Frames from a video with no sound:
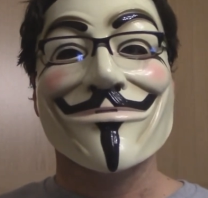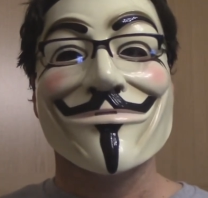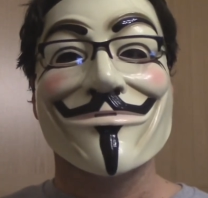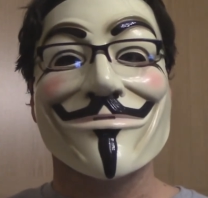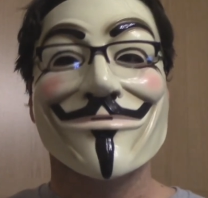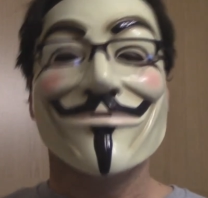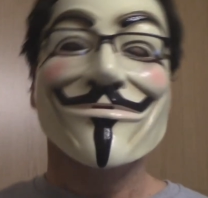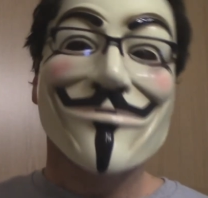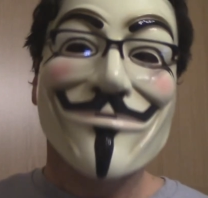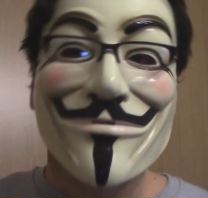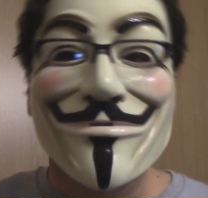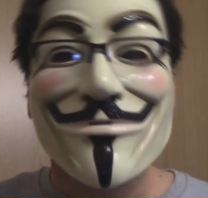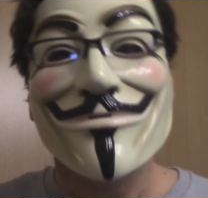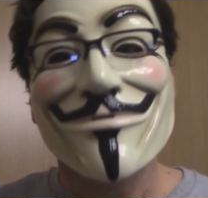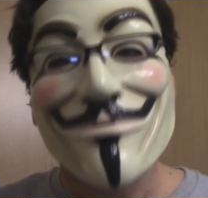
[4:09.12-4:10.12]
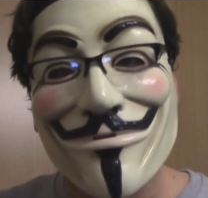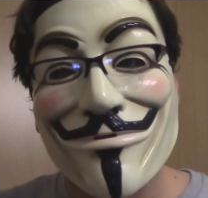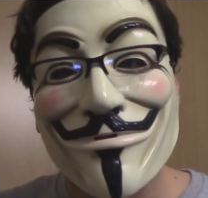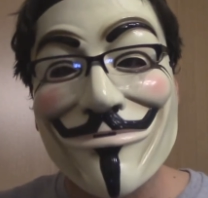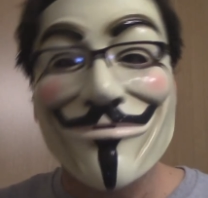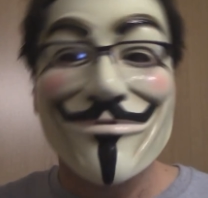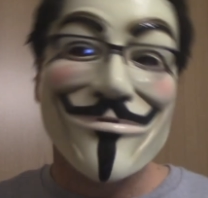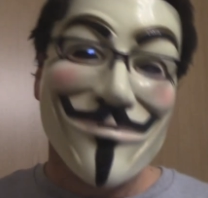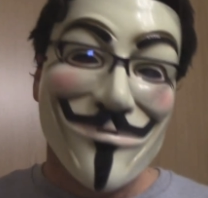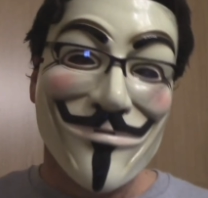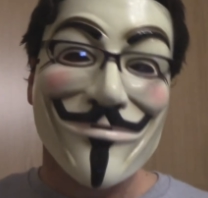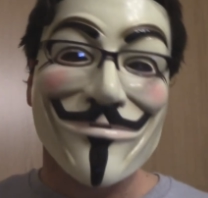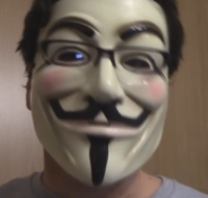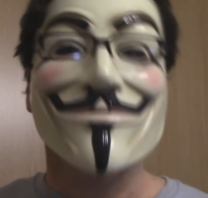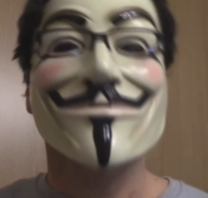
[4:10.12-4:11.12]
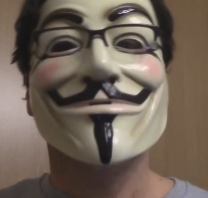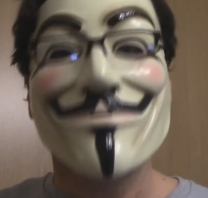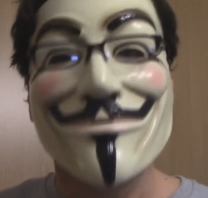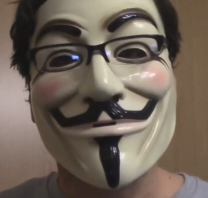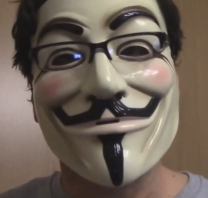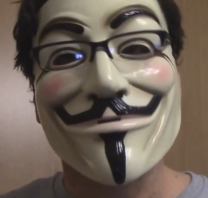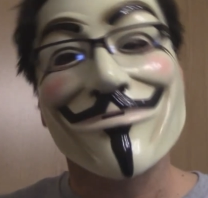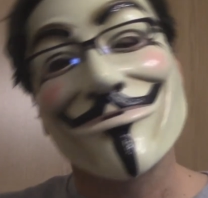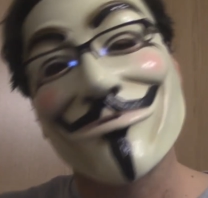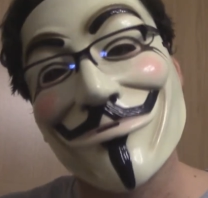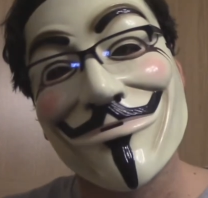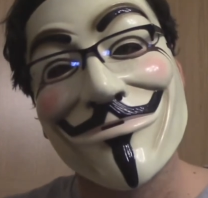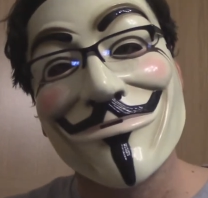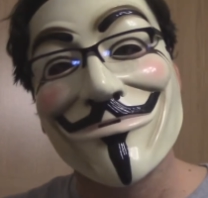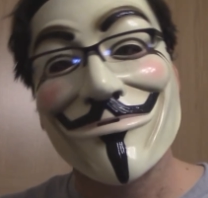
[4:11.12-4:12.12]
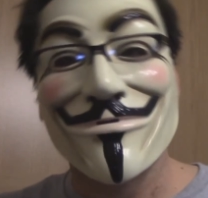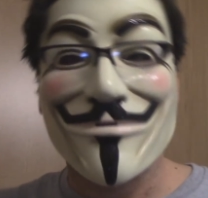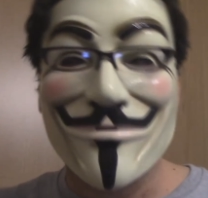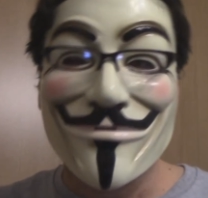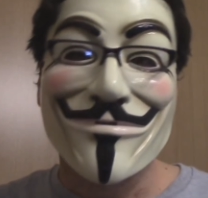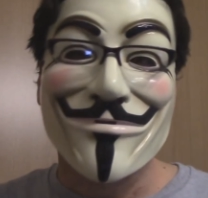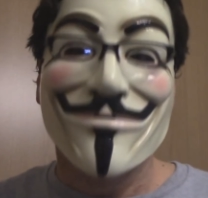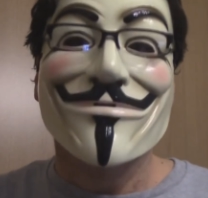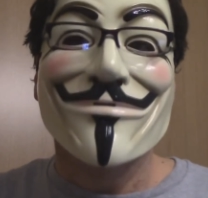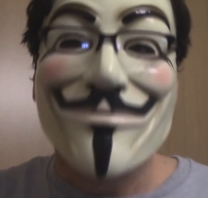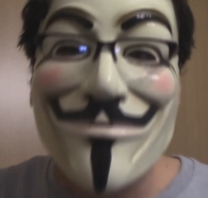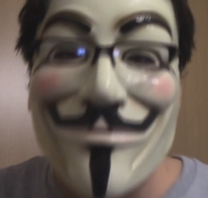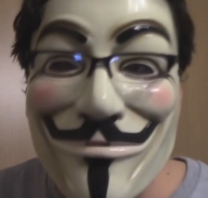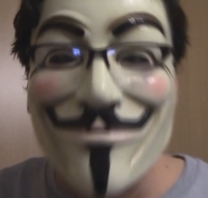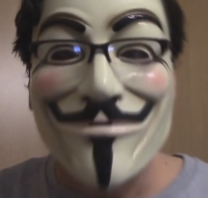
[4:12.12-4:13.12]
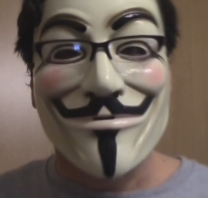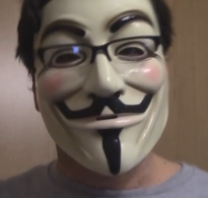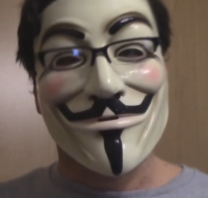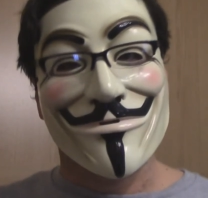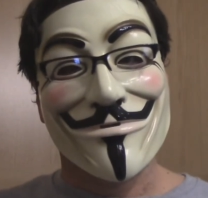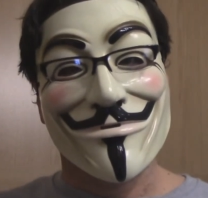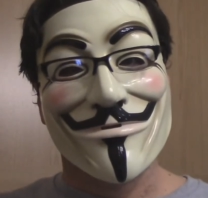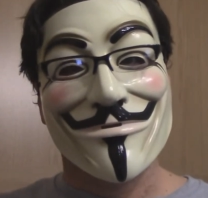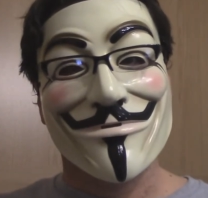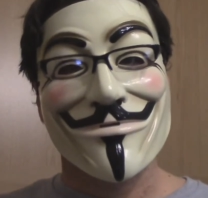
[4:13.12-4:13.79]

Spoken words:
Now, America is 100% controlled by international bankers.